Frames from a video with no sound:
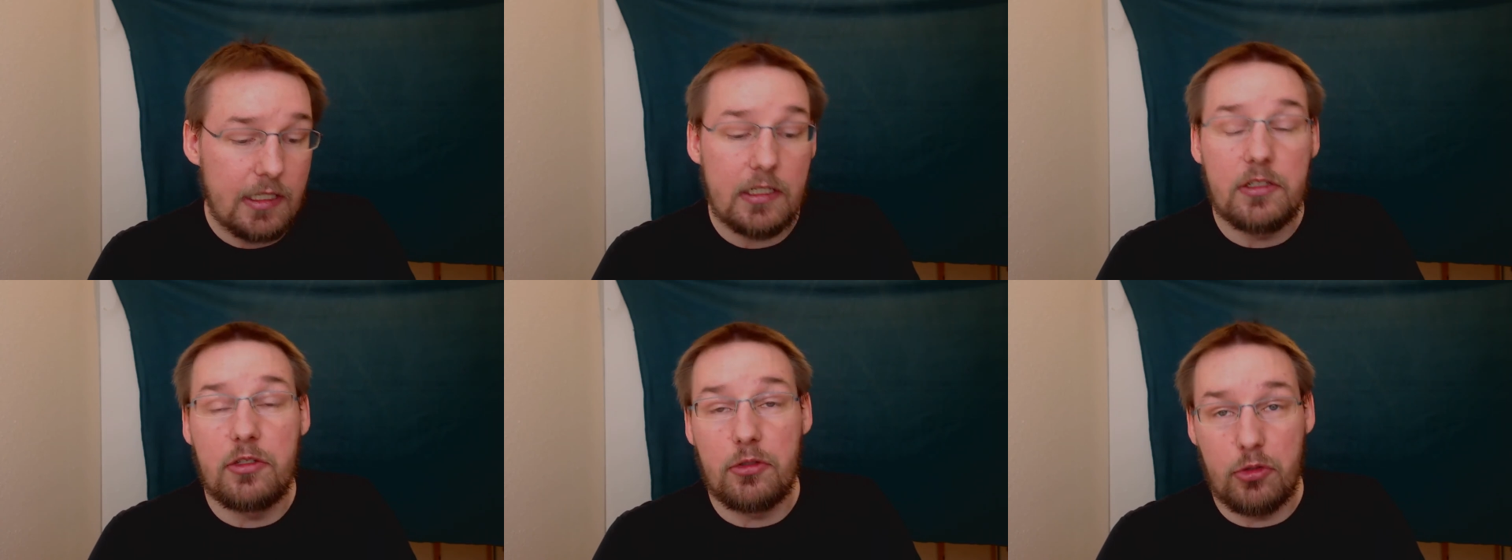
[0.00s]

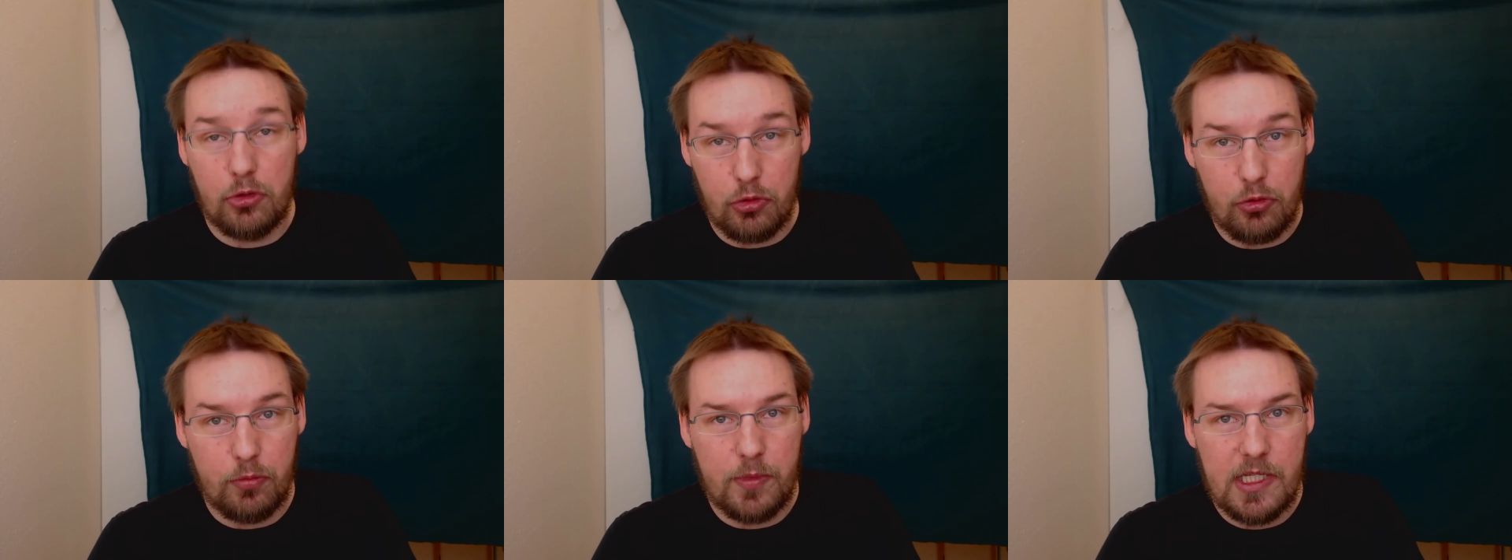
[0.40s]
That's
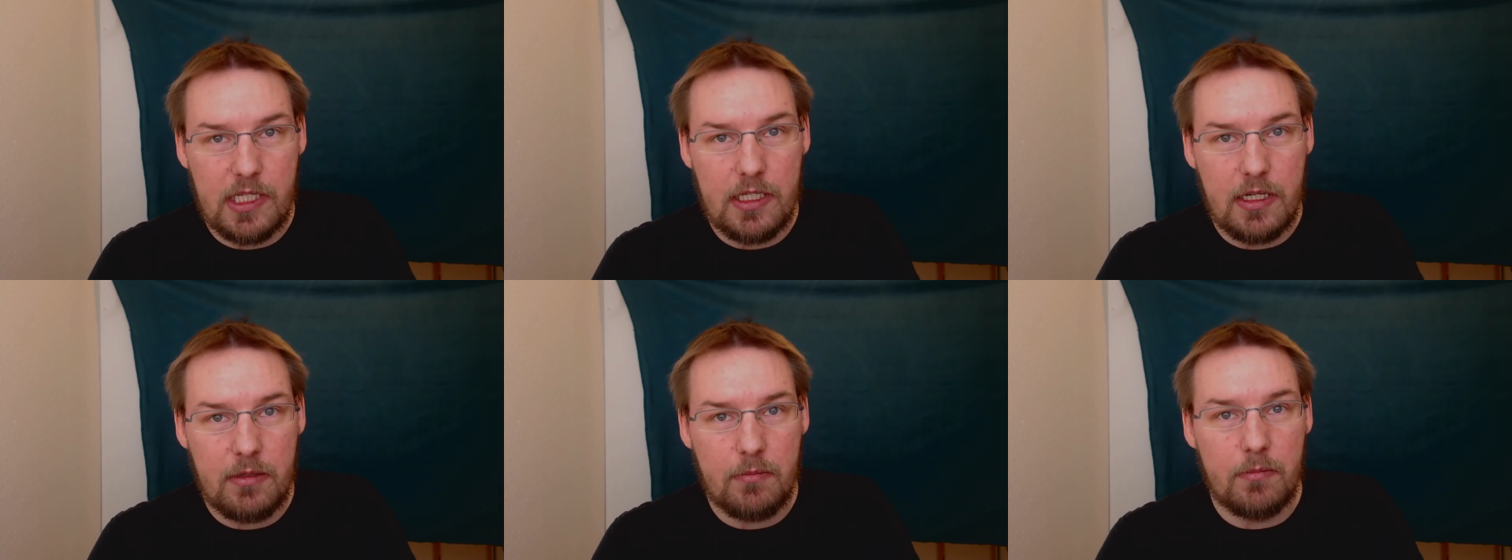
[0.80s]
2
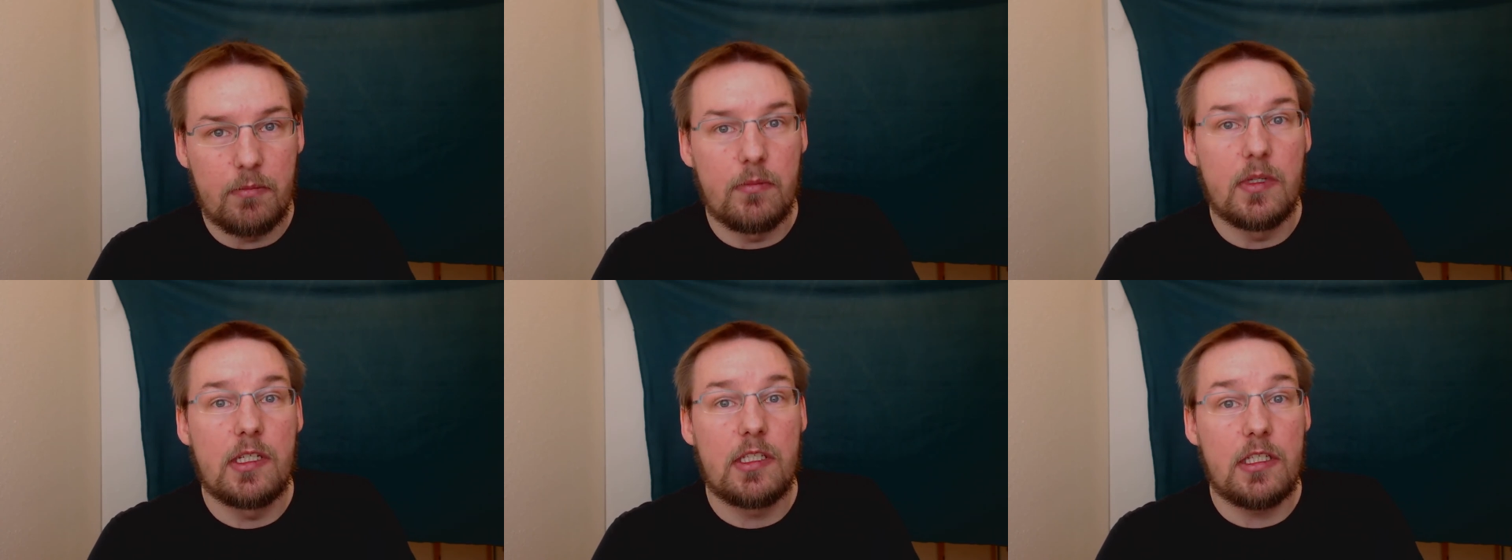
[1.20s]

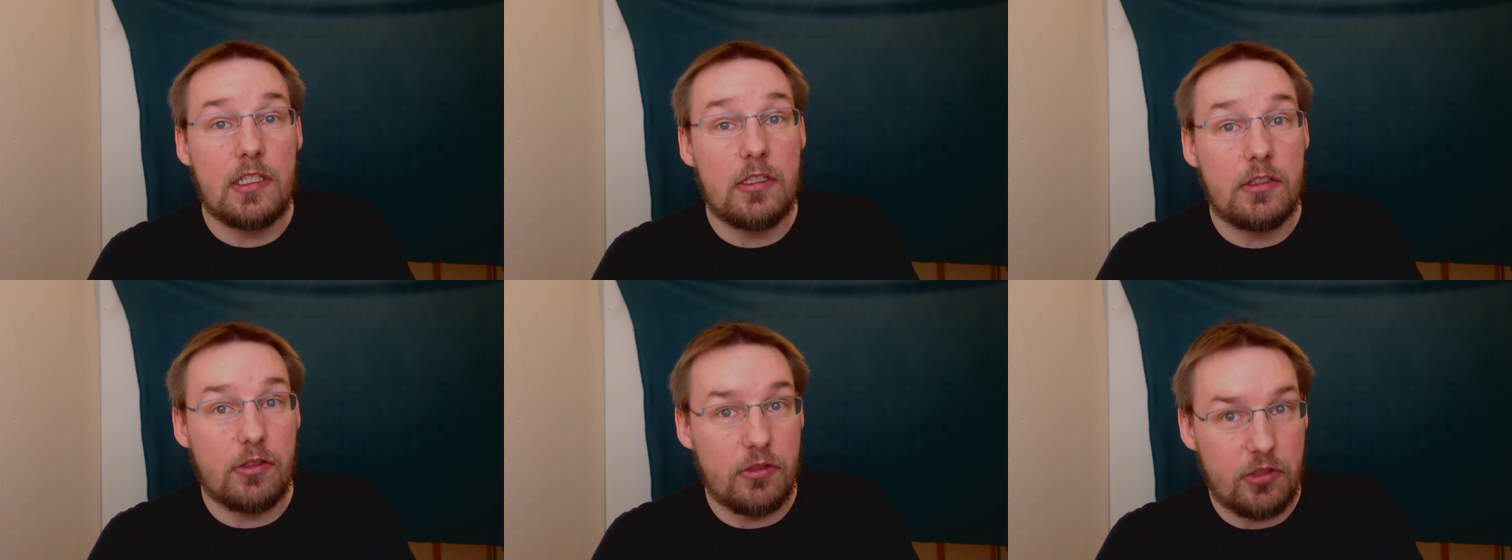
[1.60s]
p.m.
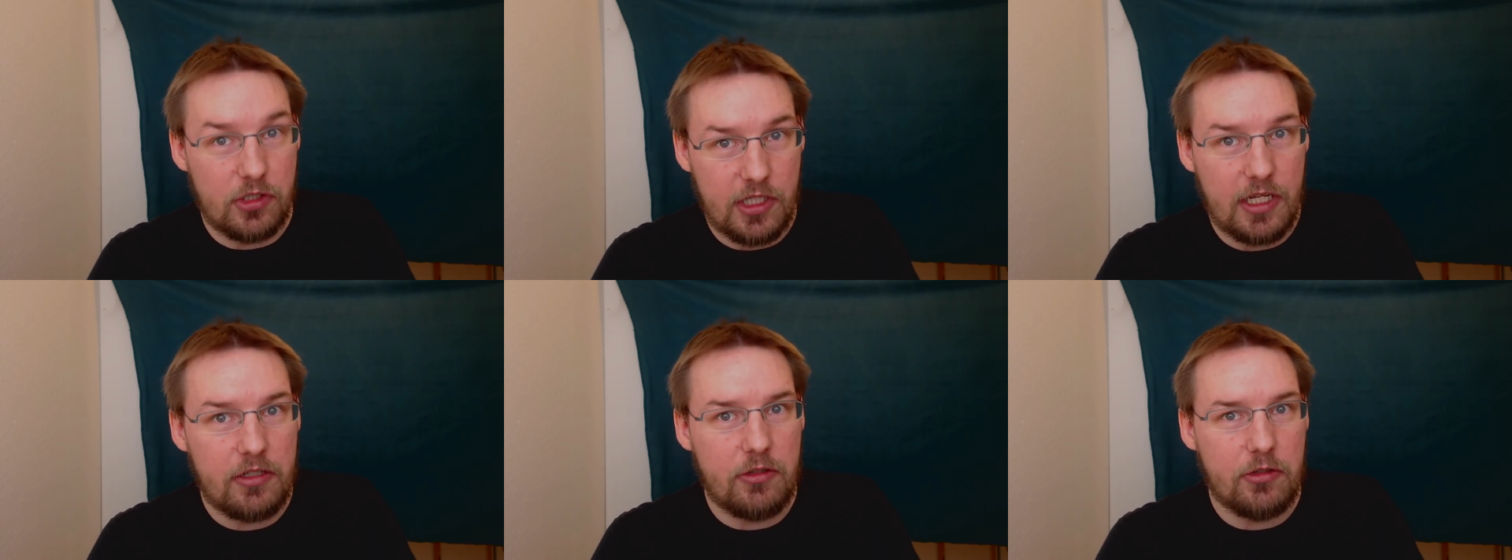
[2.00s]

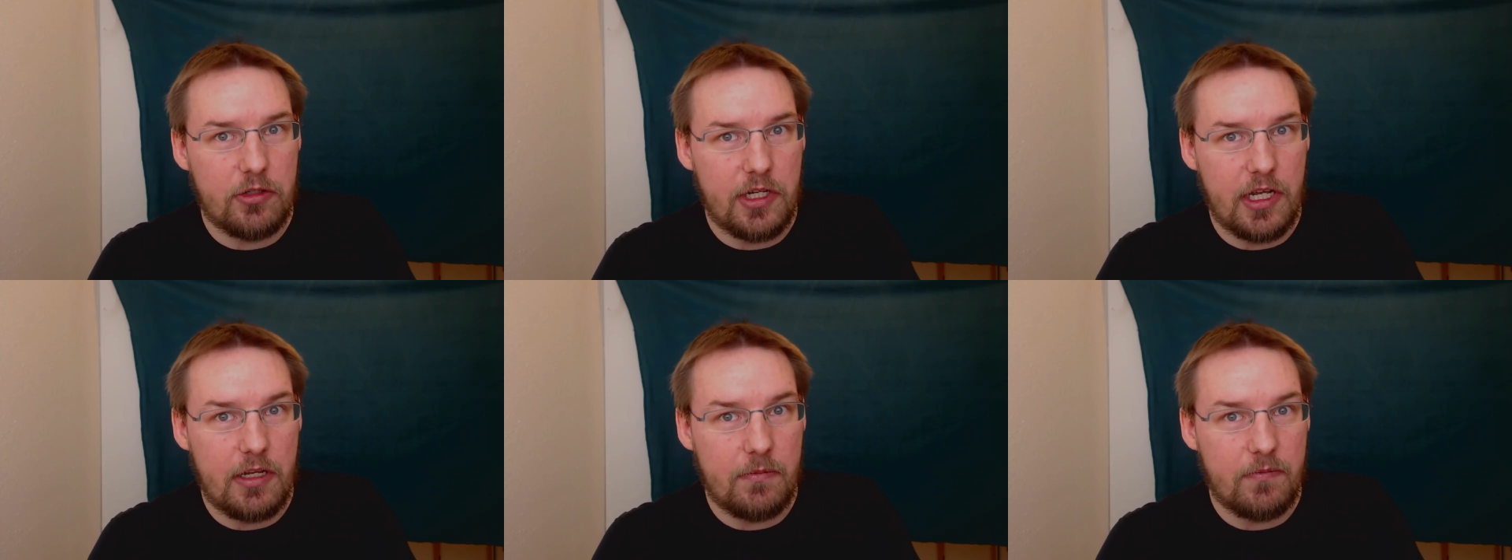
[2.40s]
Eastern
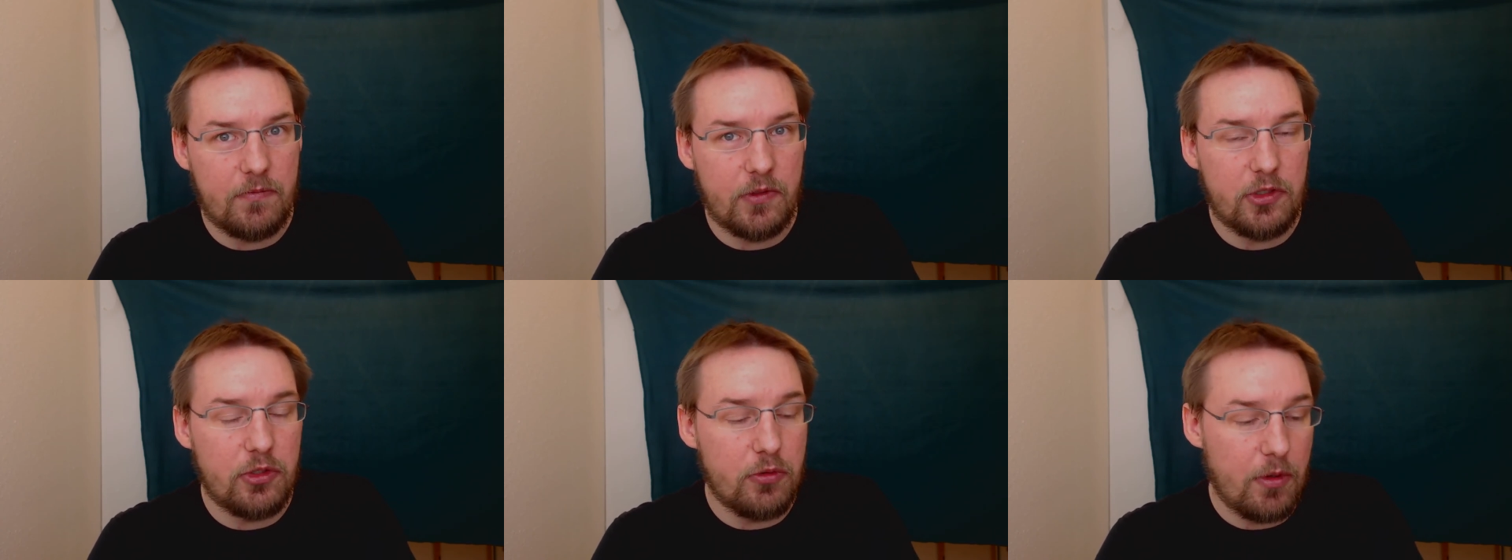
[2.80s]
Standard
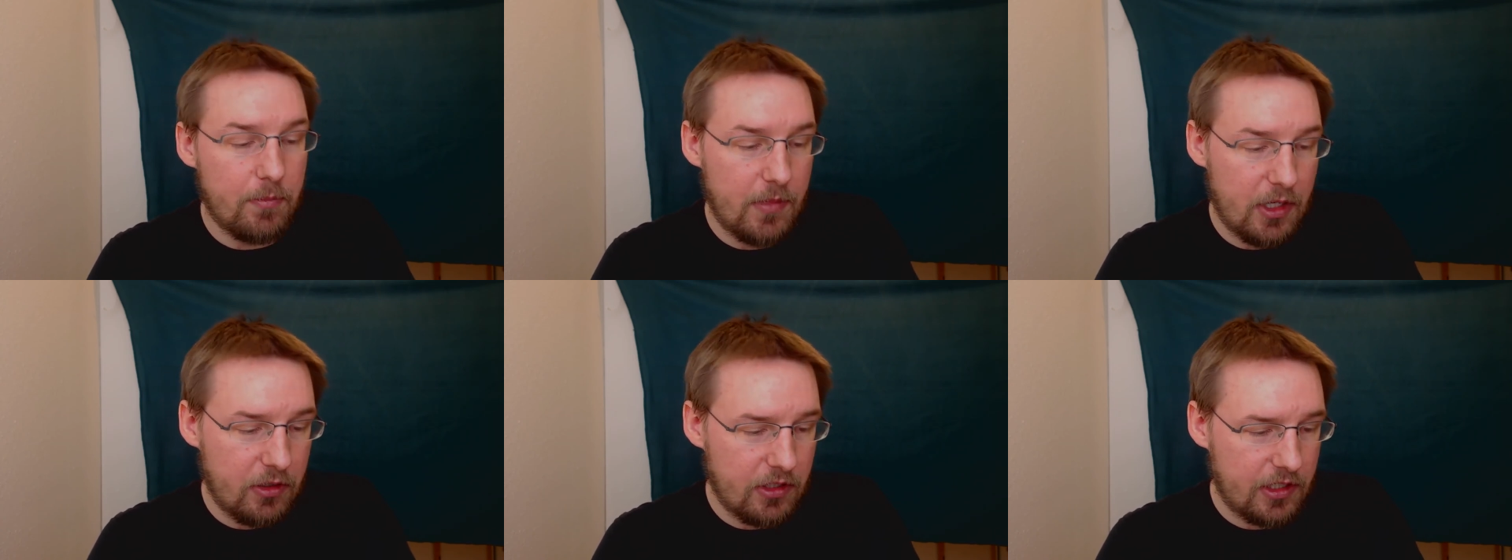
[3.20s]
Time for
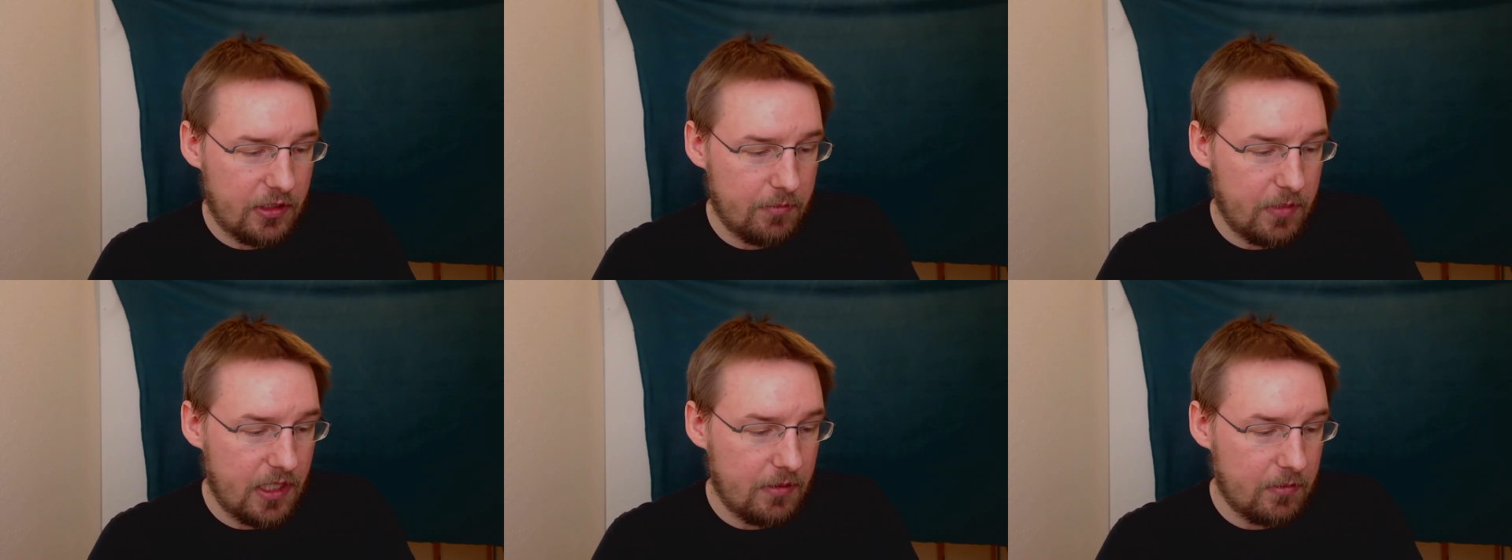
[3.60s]
you
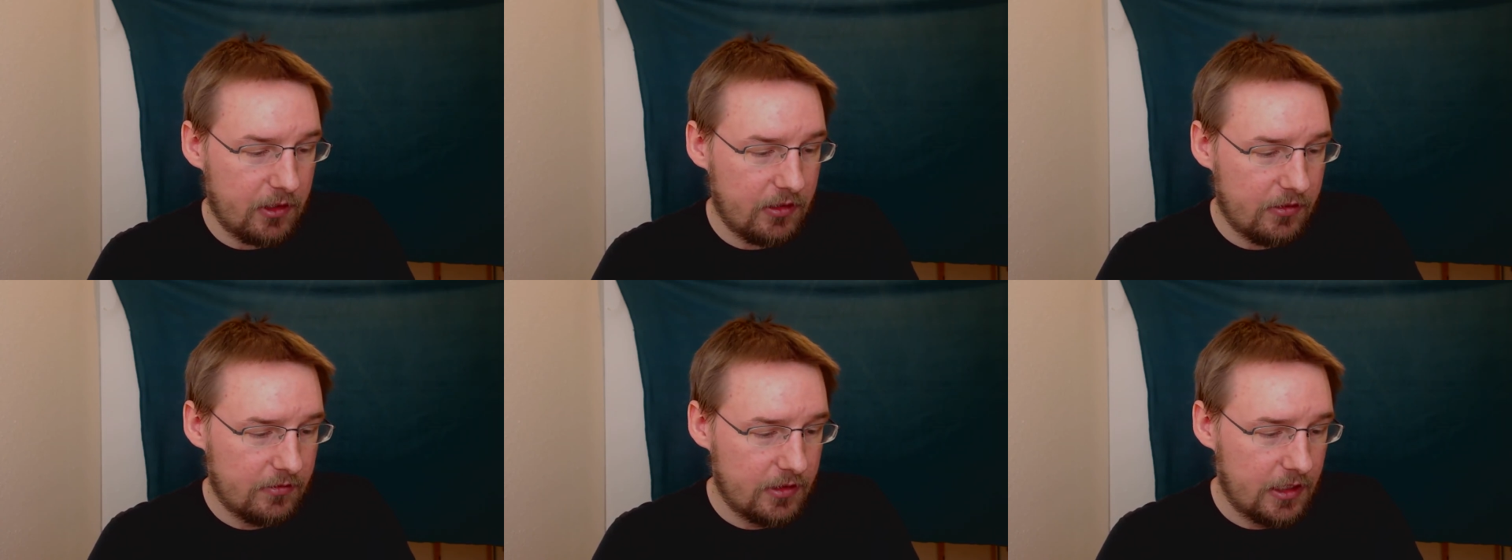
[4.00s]
American
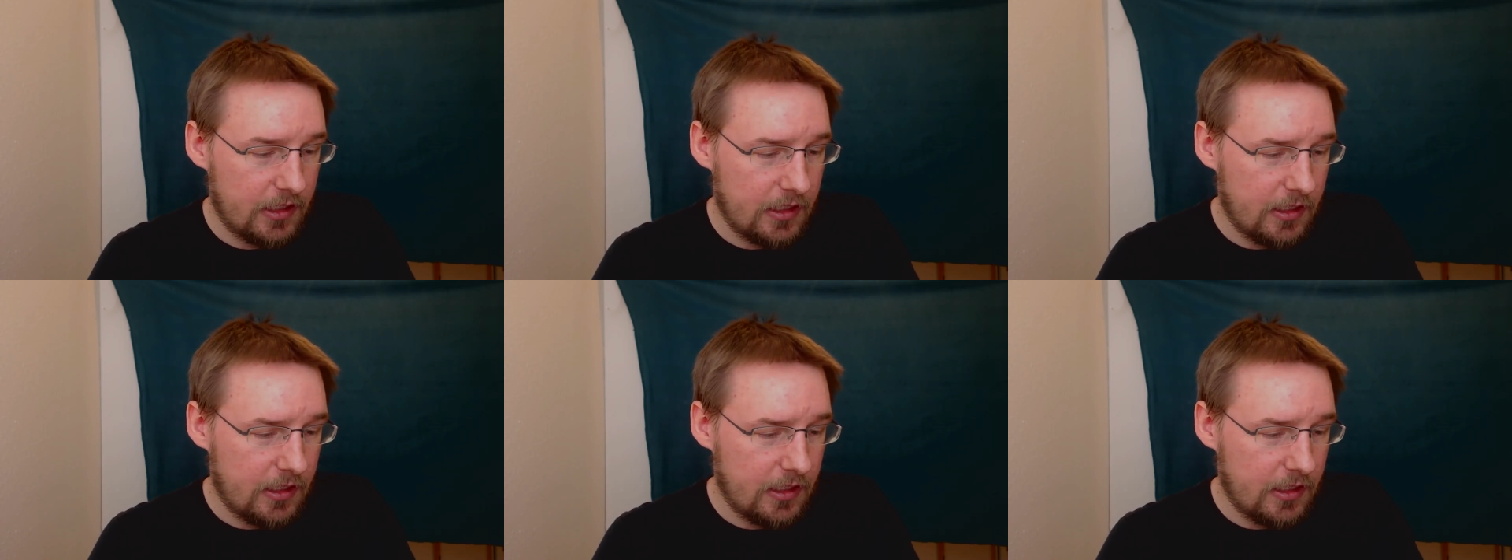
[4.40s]
people.